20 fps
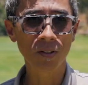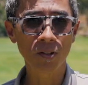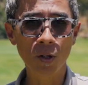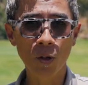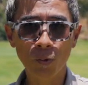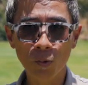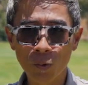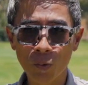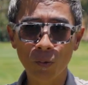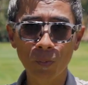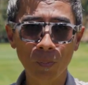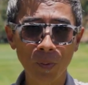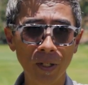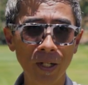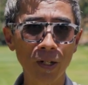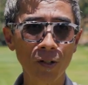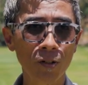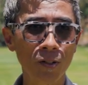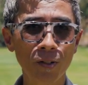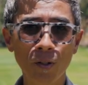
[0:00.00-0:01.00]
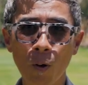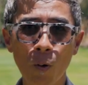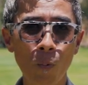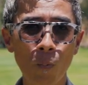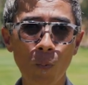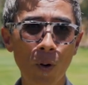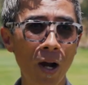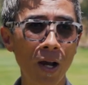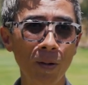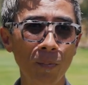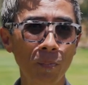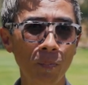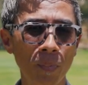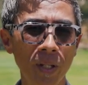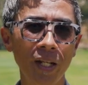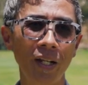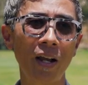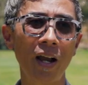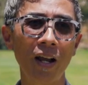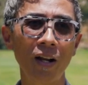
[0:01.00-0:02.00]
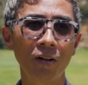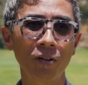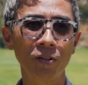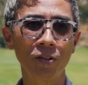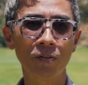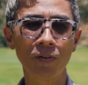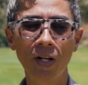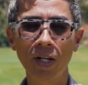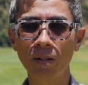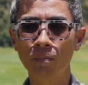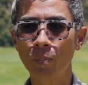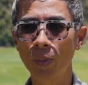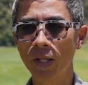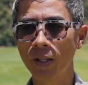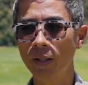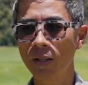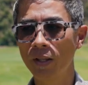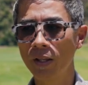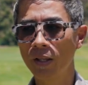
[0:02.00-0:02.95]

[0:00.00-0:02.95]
So tour players don't want big irons, right? But